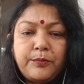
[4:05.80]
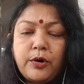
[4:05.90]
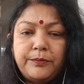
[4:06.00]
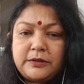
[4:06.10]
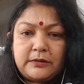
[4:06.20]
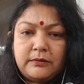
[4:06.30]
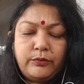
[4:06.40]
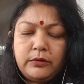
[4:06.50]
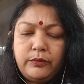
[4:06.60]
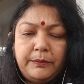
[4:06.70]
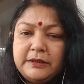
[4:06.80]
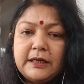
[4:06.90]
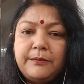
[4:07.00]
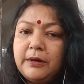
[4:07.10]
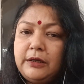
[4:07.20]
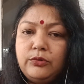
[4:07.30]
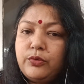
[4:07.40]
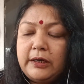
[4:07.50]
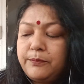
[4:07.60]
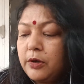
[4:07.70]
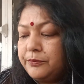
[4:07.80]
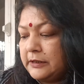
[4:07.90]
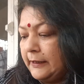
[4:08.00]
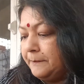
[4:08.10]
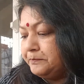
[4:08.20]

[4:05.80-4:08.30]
prompt, will be done by you quite promptly.